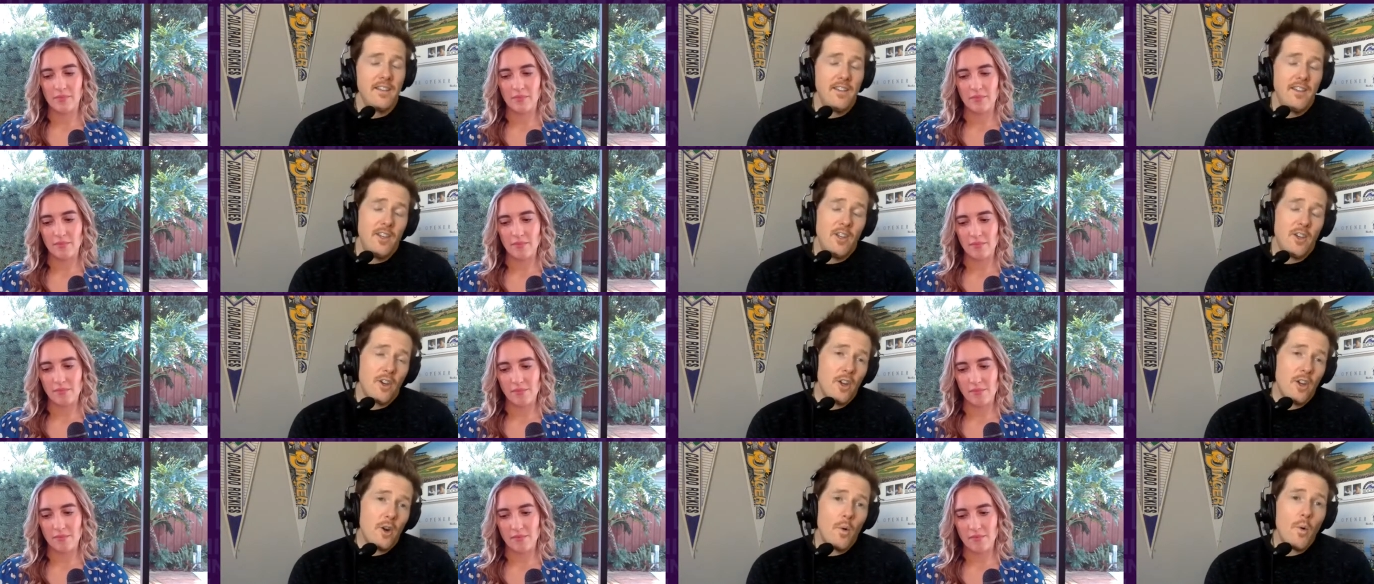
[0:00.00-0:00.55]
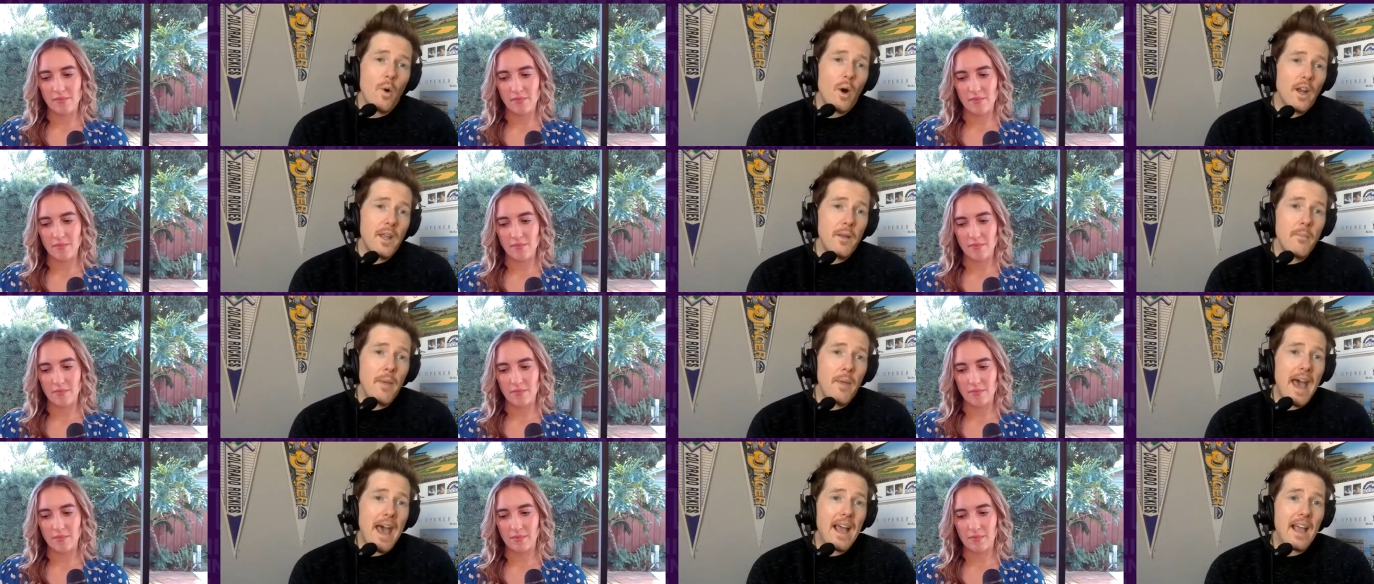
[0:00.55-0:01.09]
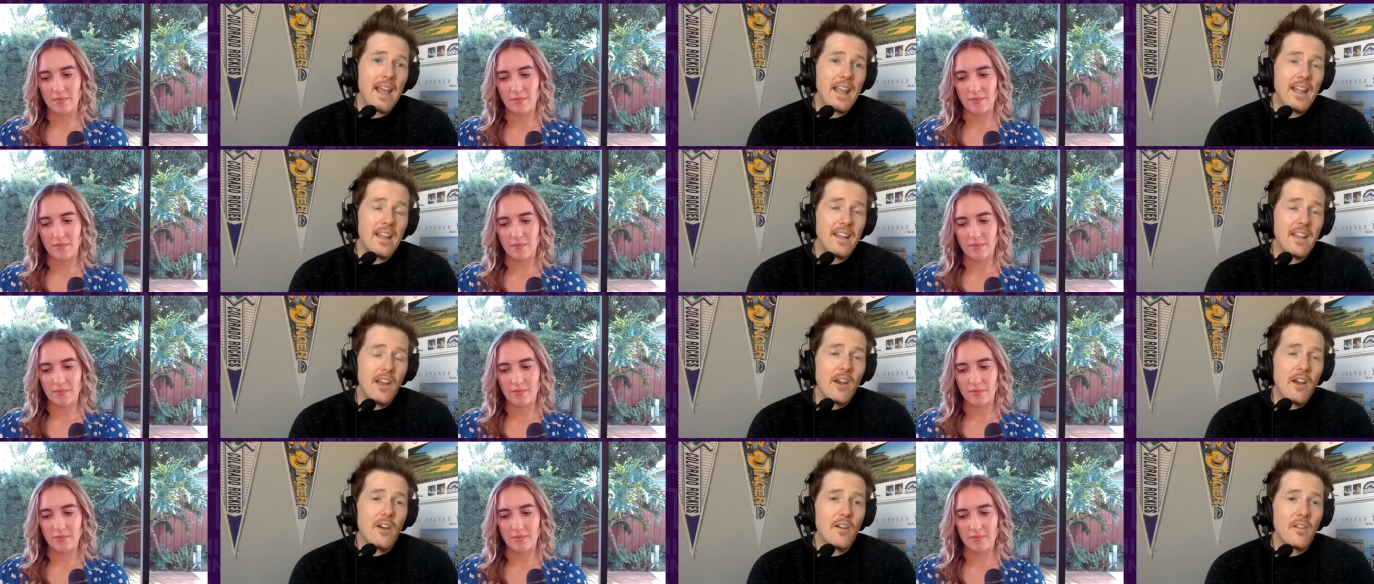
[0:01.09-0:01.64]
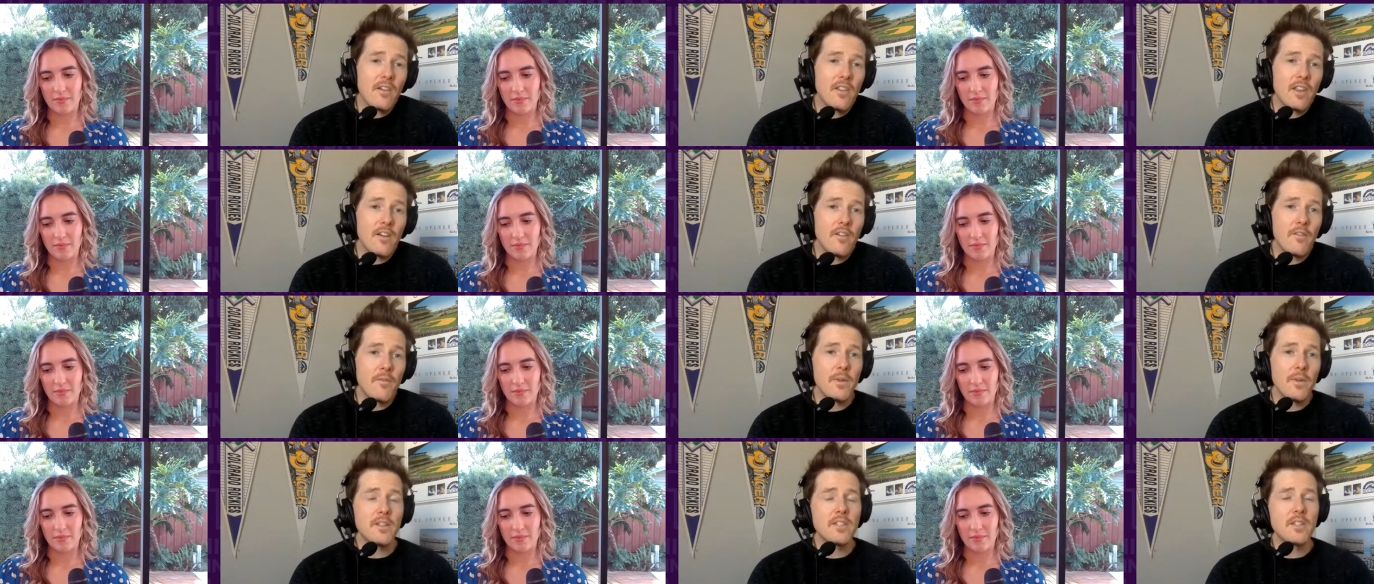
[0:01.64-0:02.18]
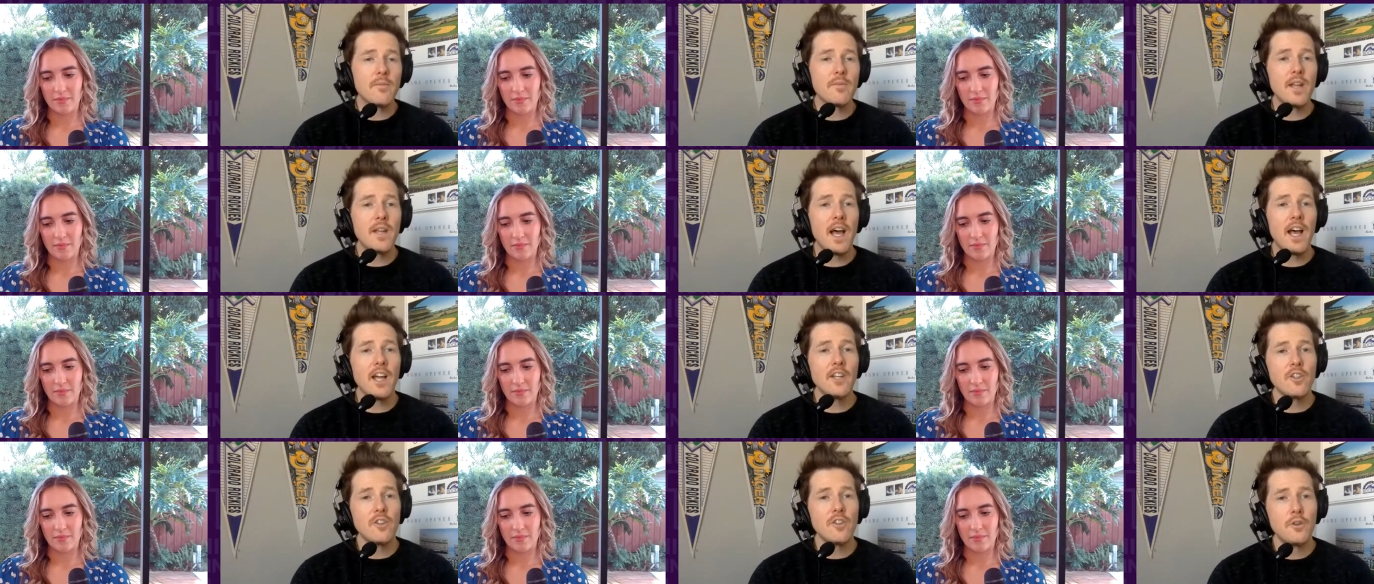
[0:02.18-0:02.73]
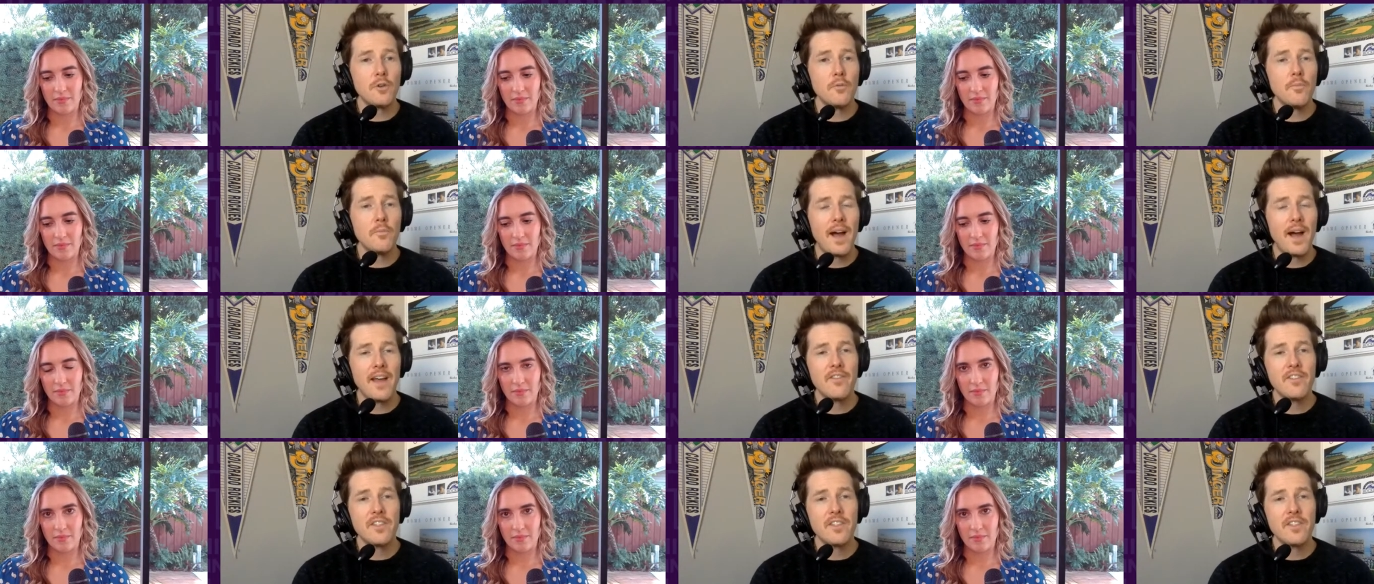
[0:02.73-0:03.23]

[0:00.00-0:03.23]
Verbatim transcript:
Speaker 1: you're going to want him back. And there, there have been some Dodgers who behind the